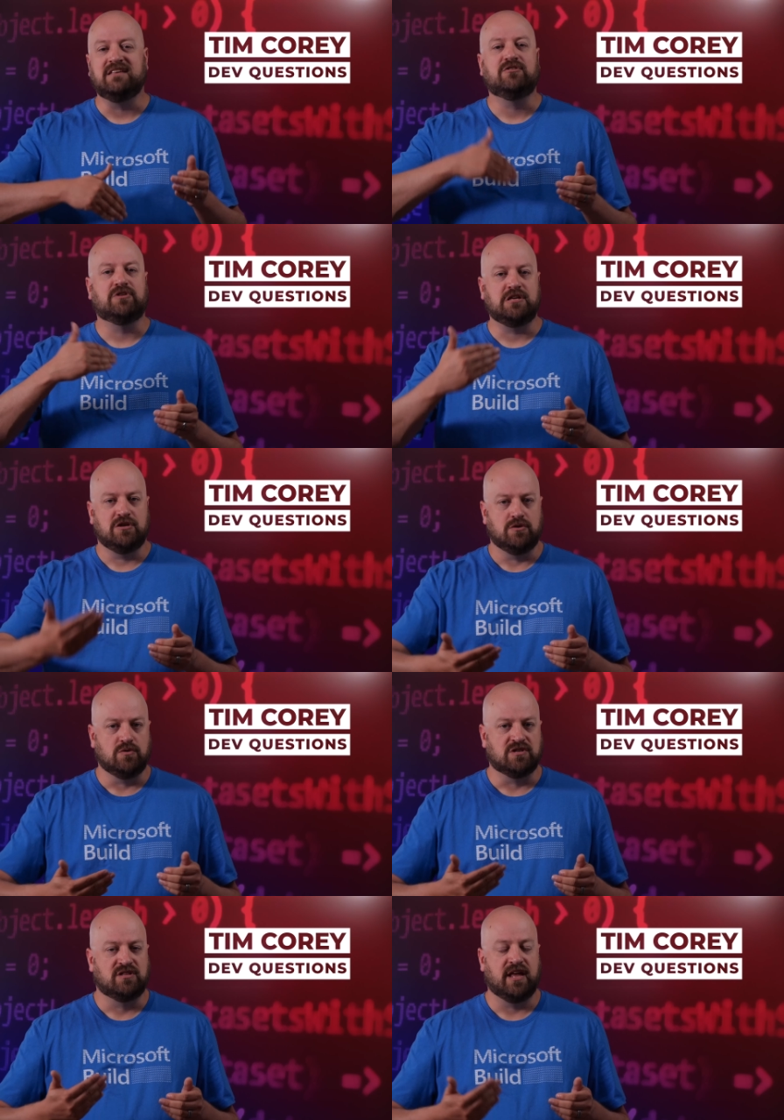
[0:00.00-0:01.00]
easier to
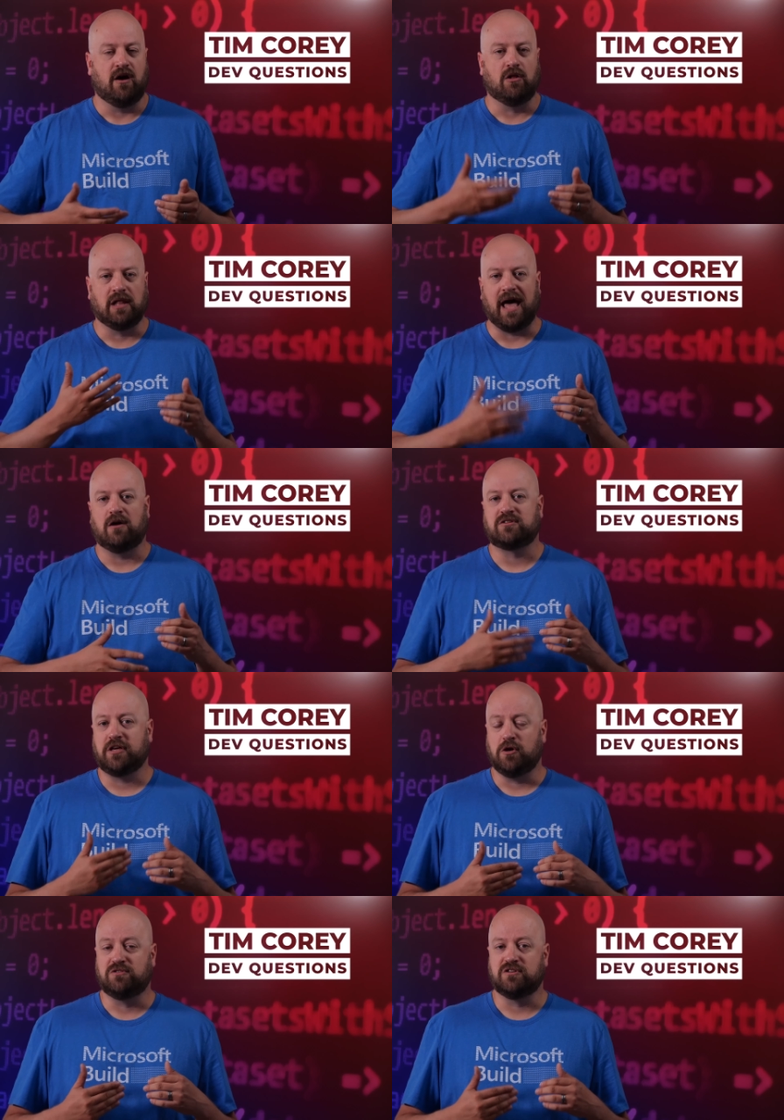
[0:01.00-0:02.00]
use, that
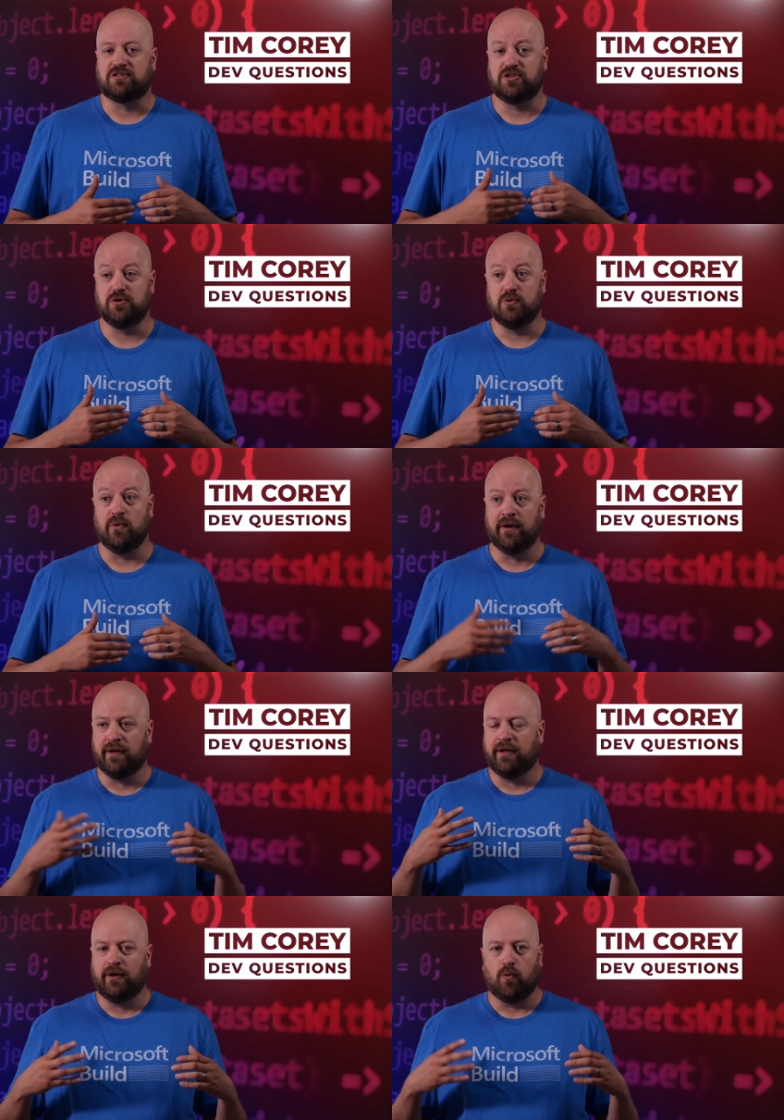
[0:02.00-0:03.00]
allows our users to
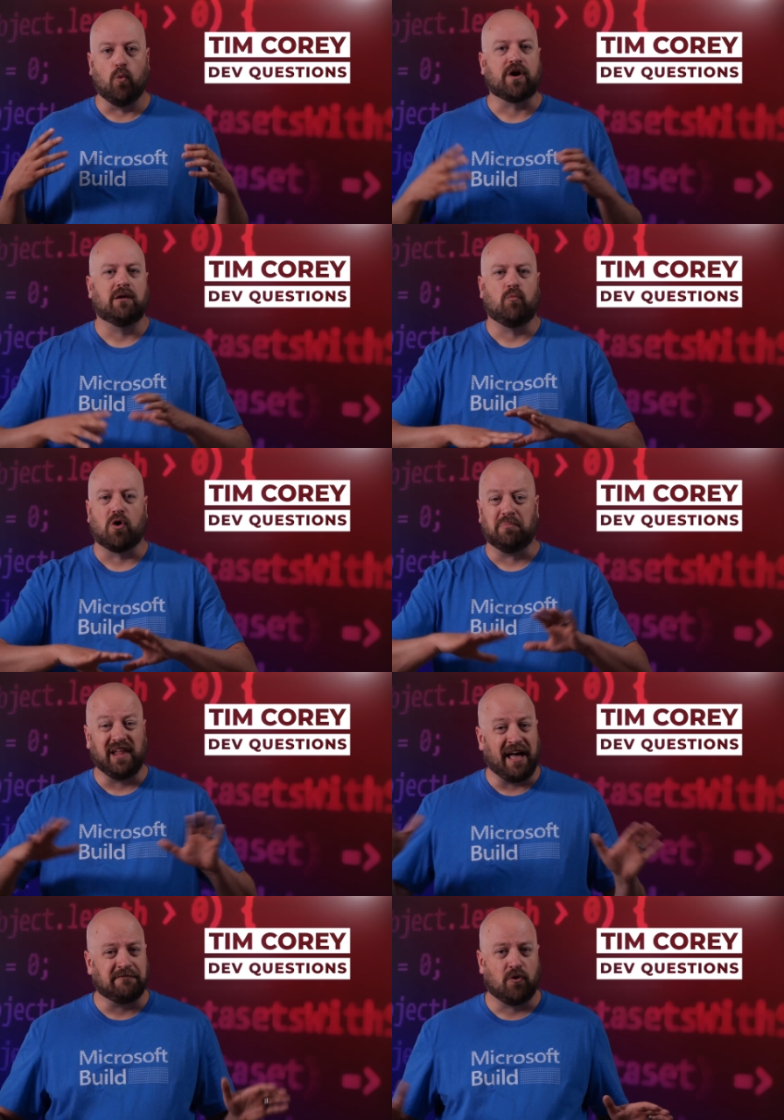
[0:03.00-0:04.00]
work on more
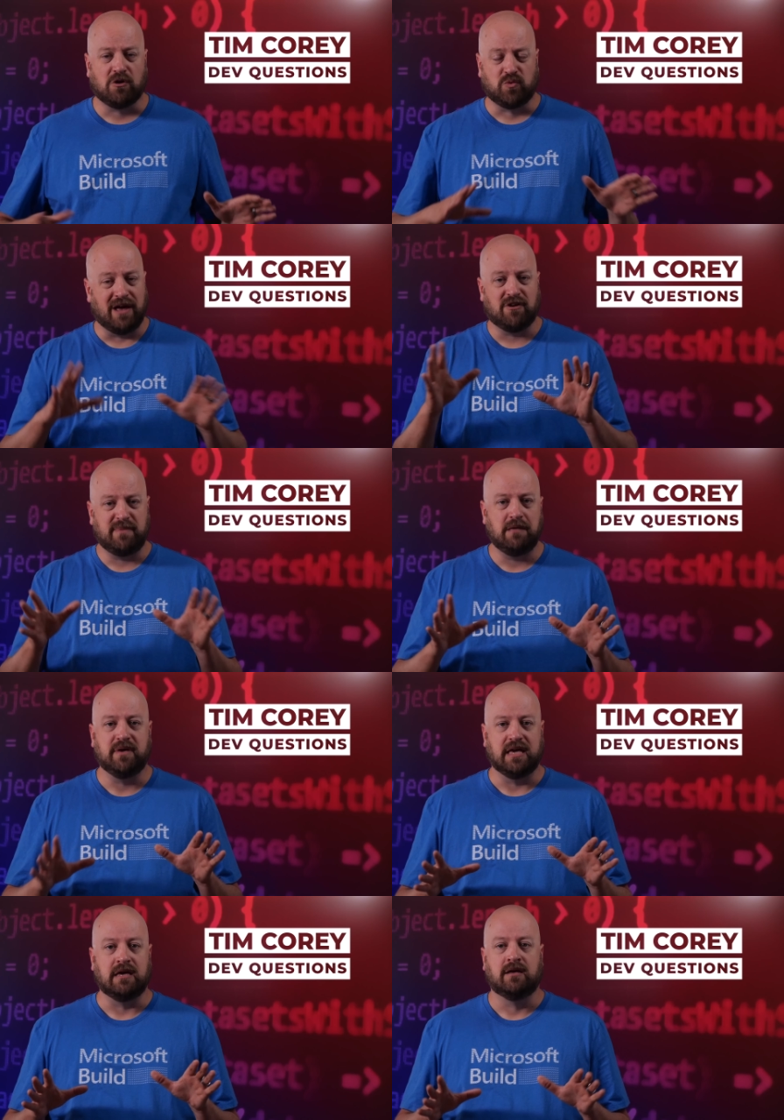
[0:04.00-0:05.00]
platforms, whatever it
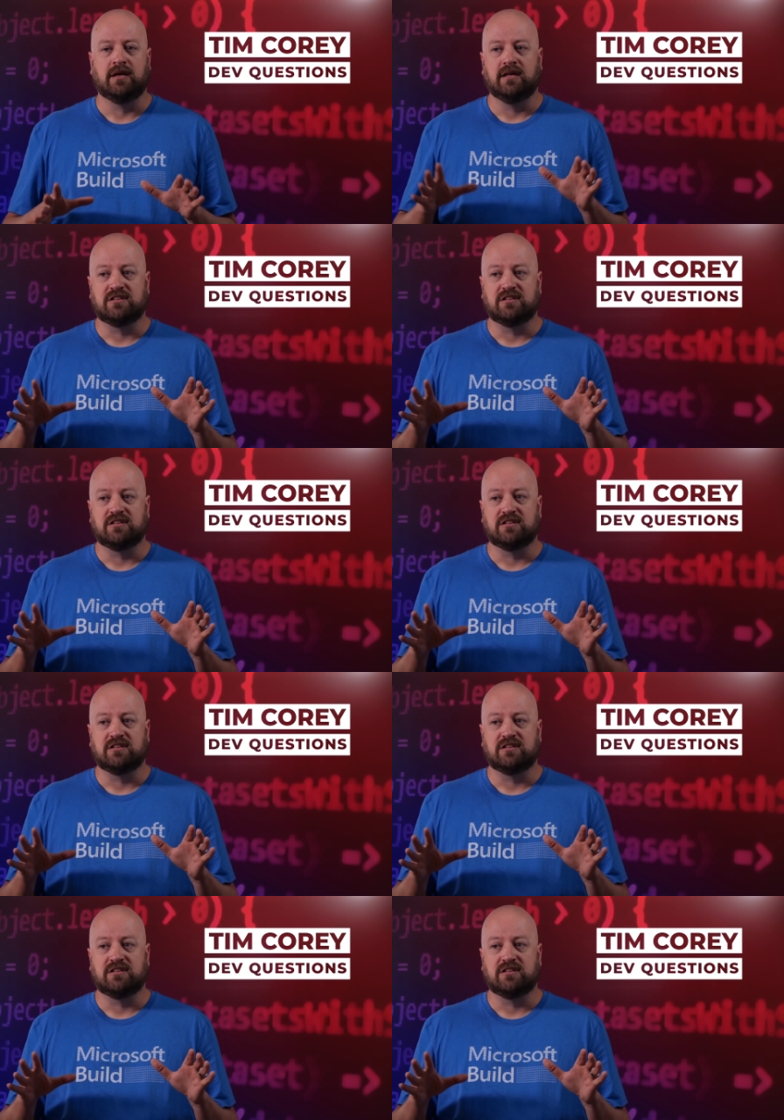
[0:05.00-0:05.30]
may be.